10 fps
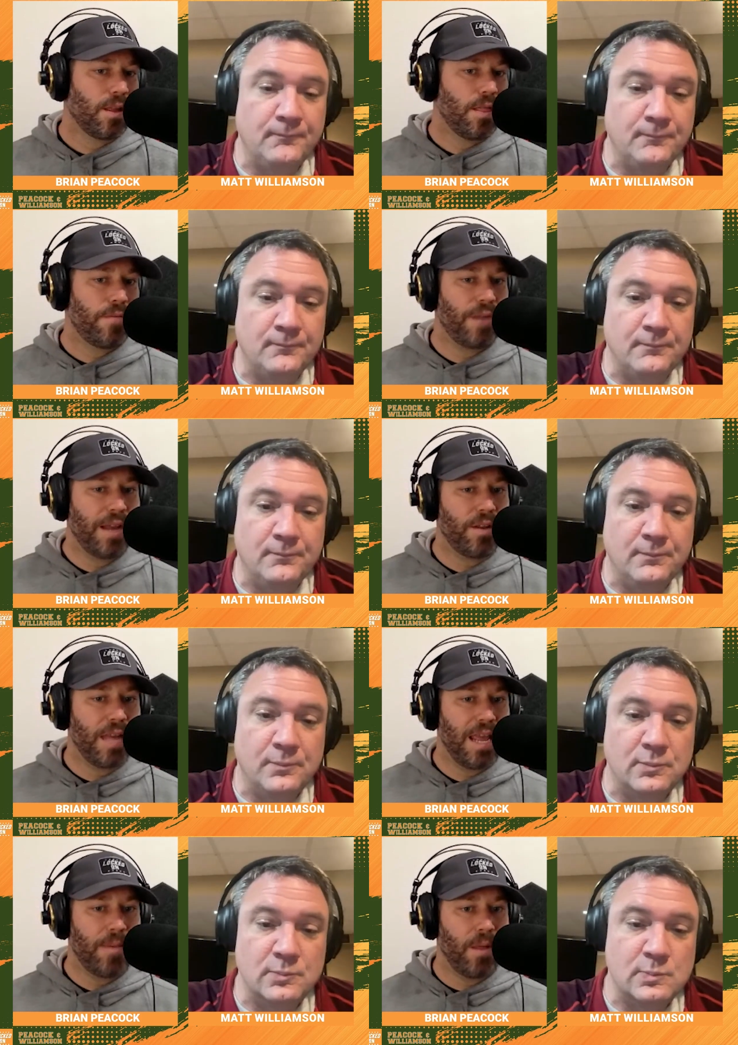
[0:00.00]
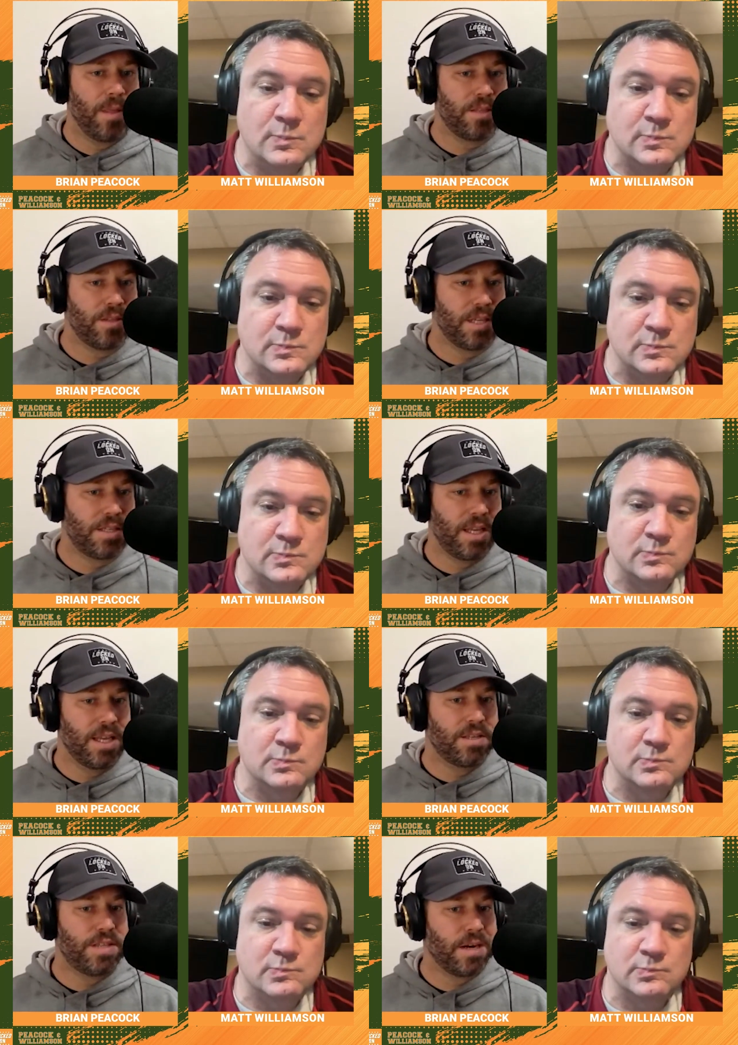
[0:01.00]
Speaker 1: The final name on this list
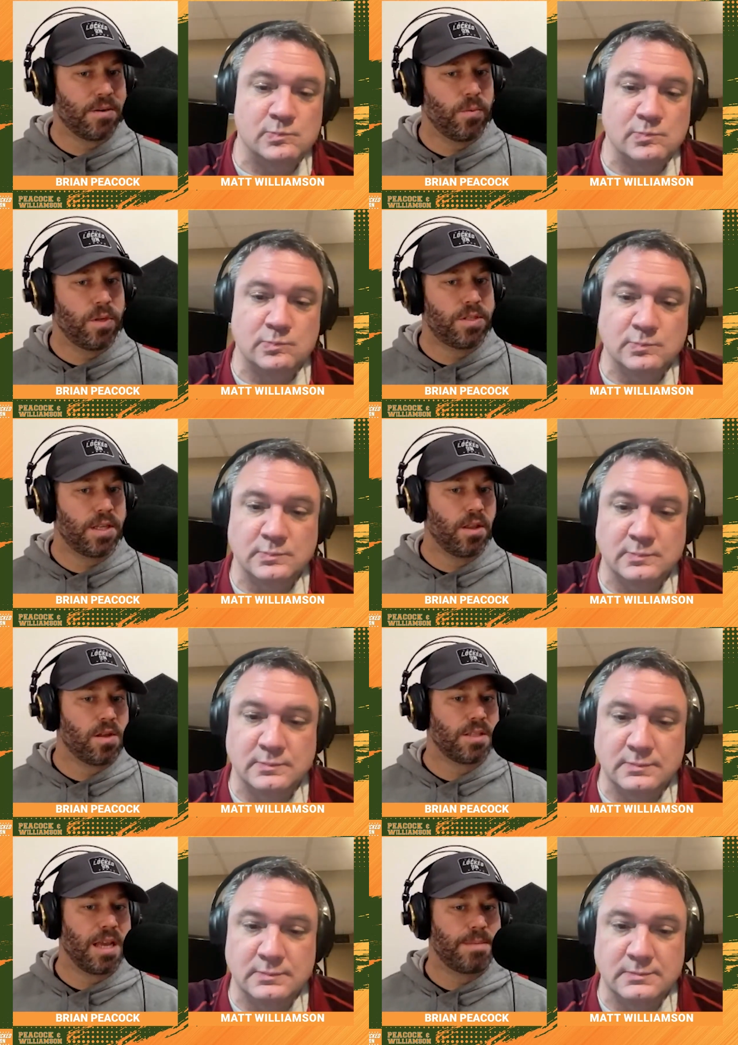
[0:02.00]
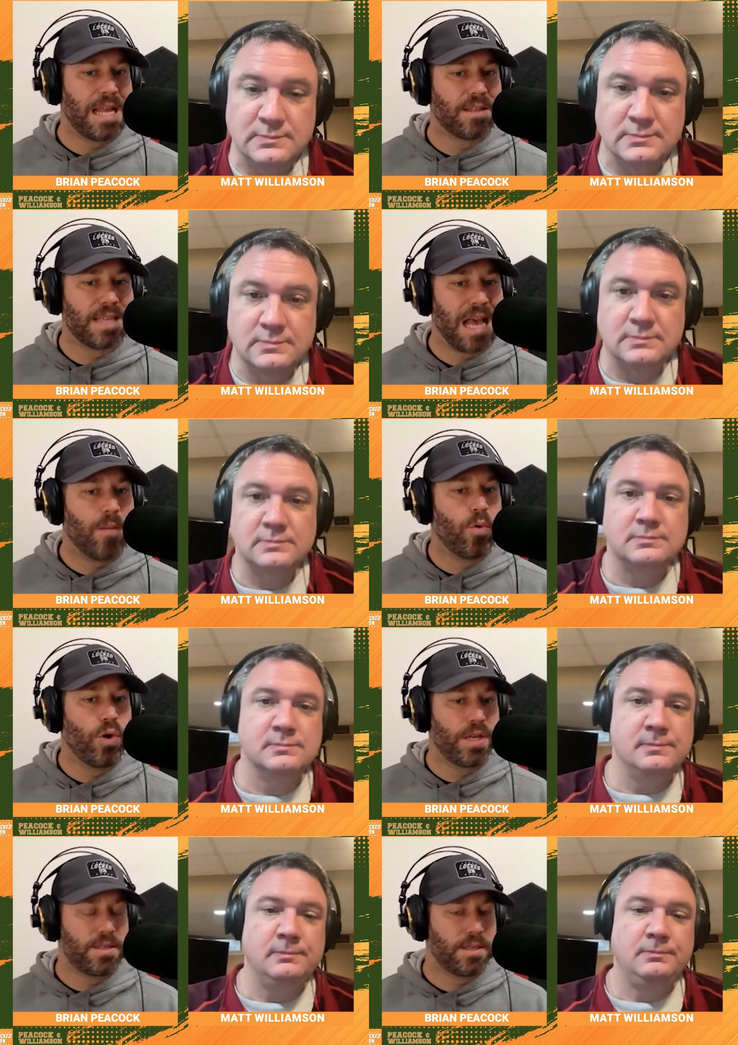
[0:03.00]
is Darren Woodson, longtime Dallas
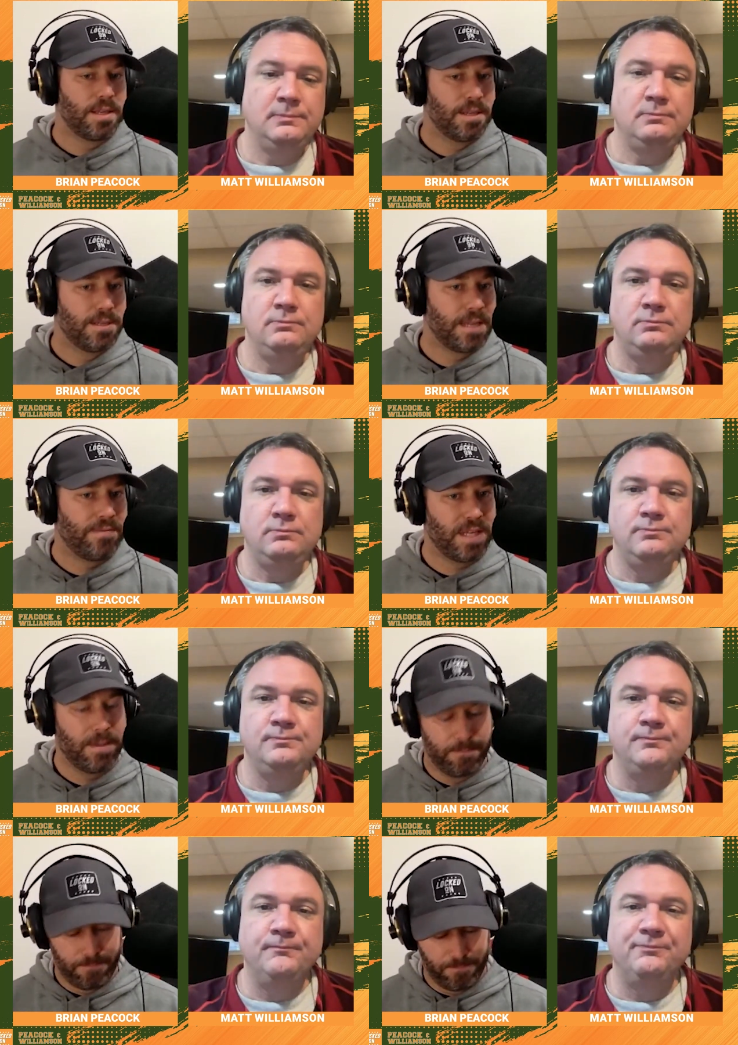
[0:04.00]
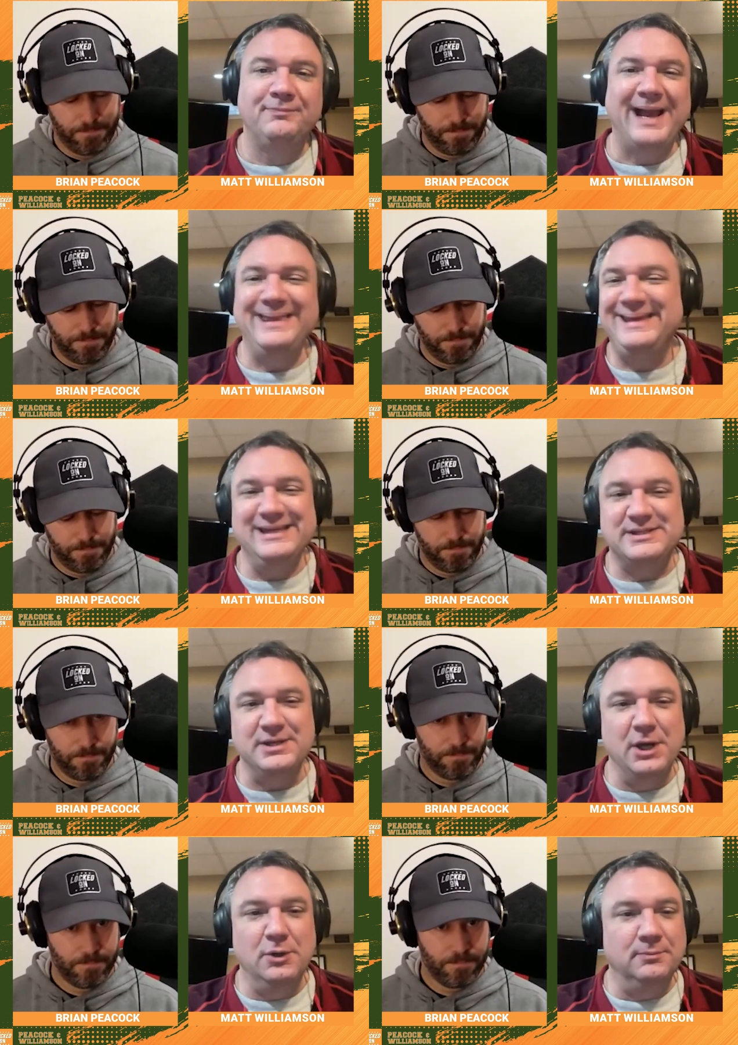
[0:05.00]
Cowboys safety.
Speaker 2: I think he's a
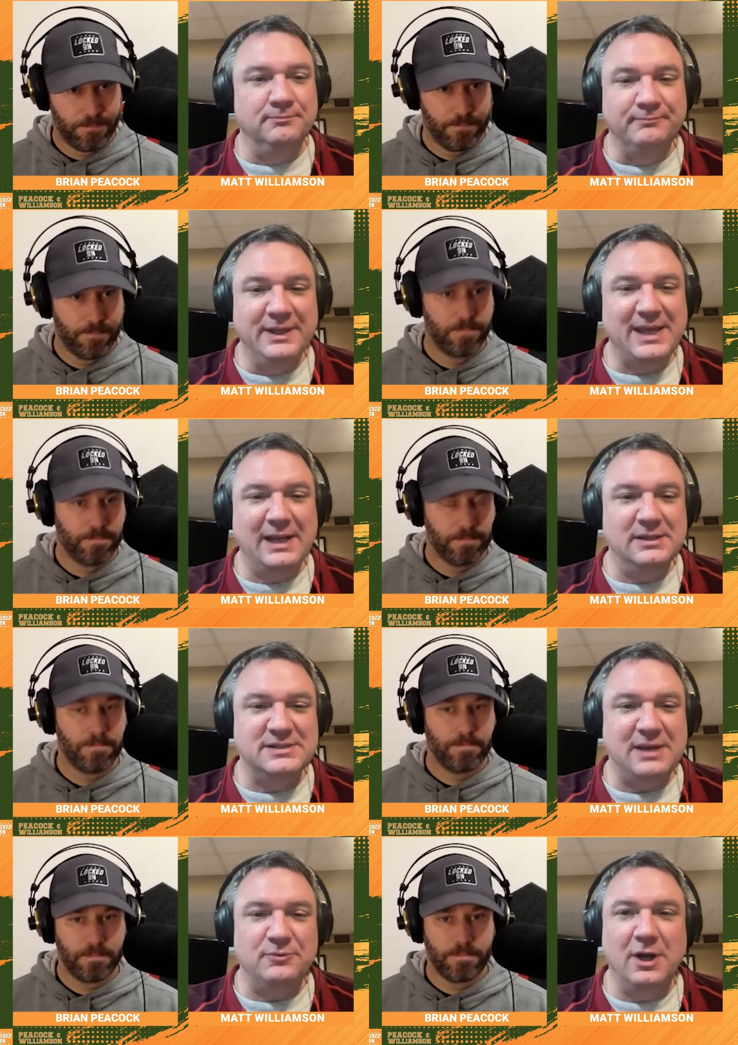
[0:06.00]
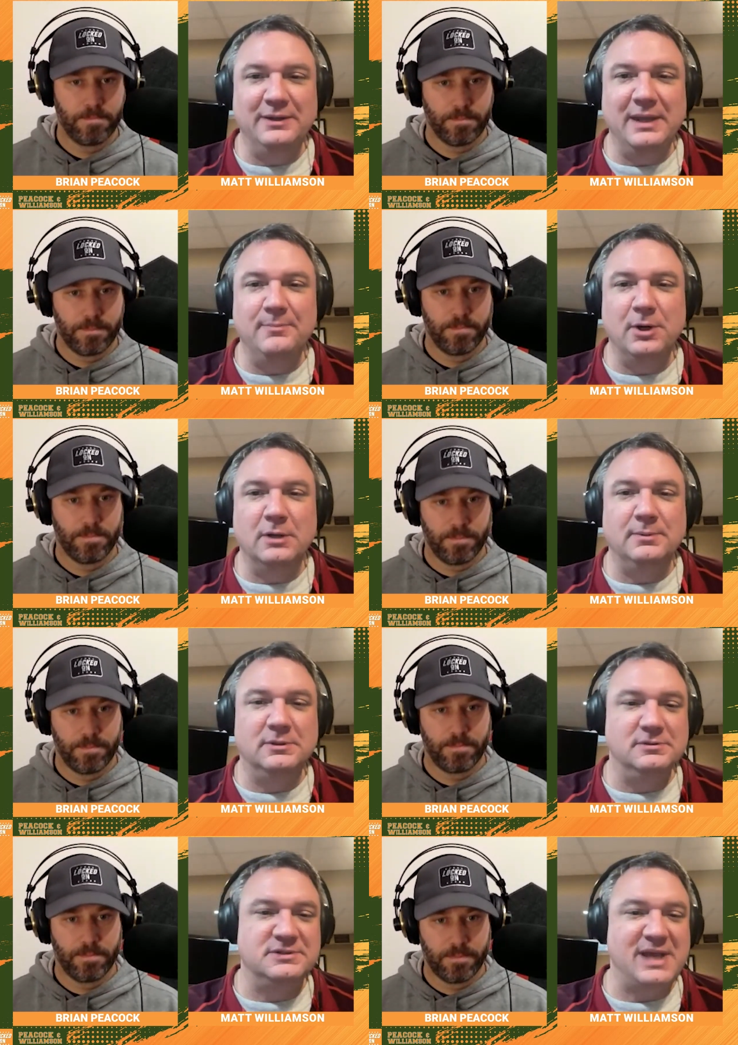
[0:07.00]
no. He kind of is that Rondé
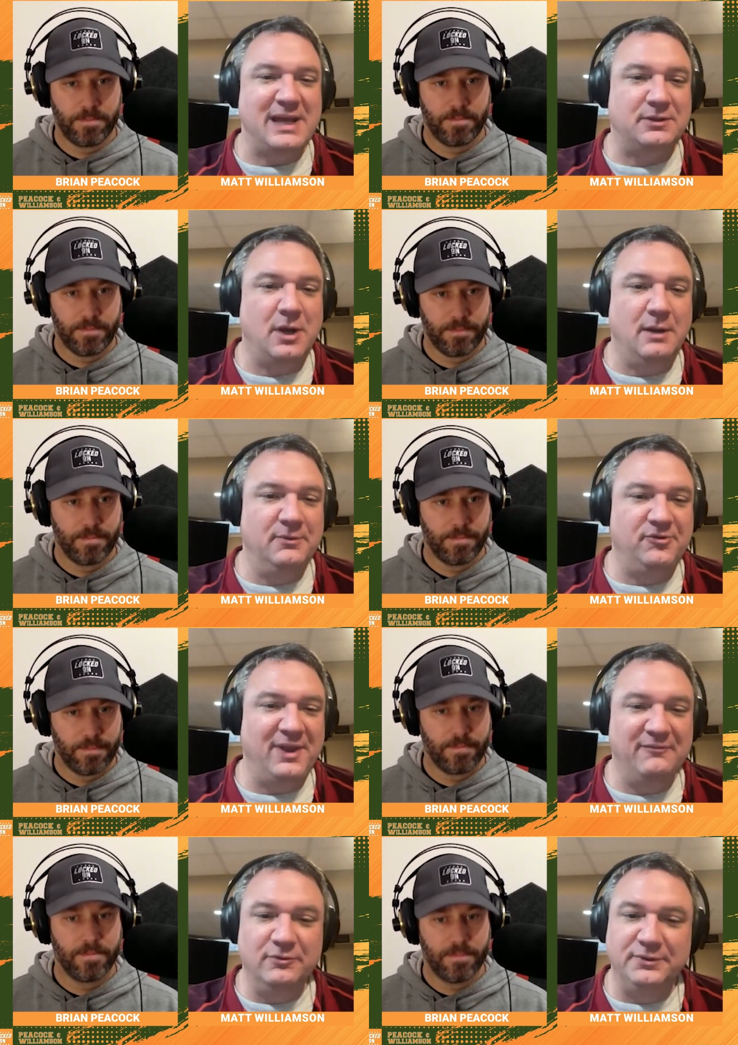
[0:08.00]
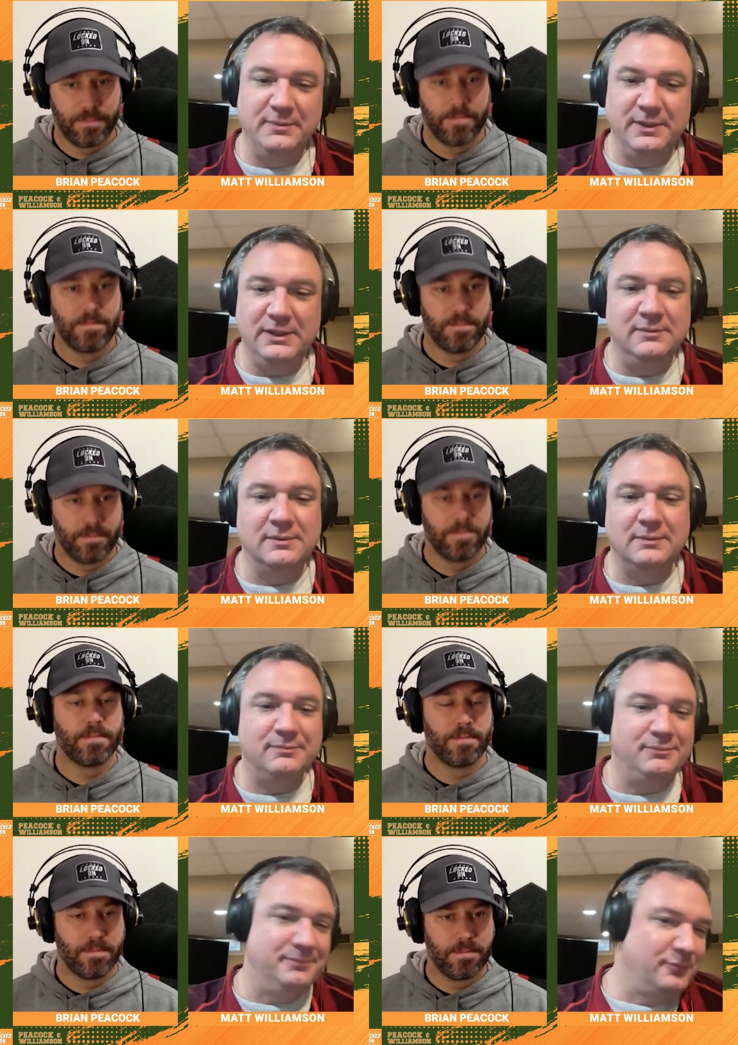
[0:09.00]
Barber, Zach Thomas level to me. Like
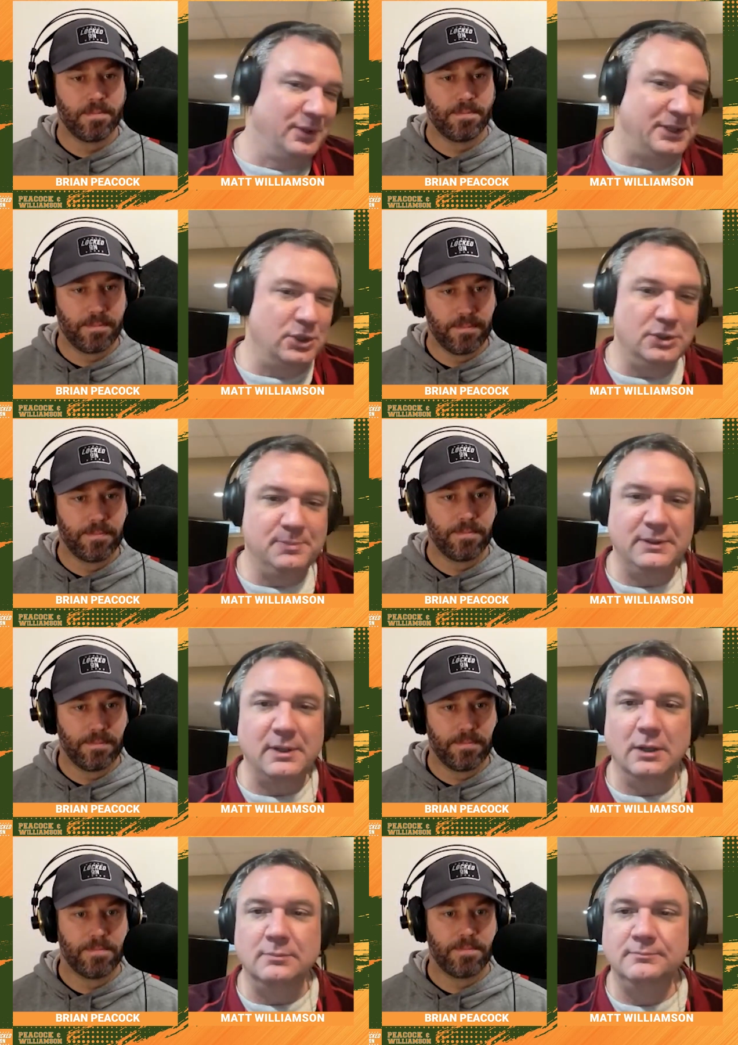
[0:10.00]
really good, but no,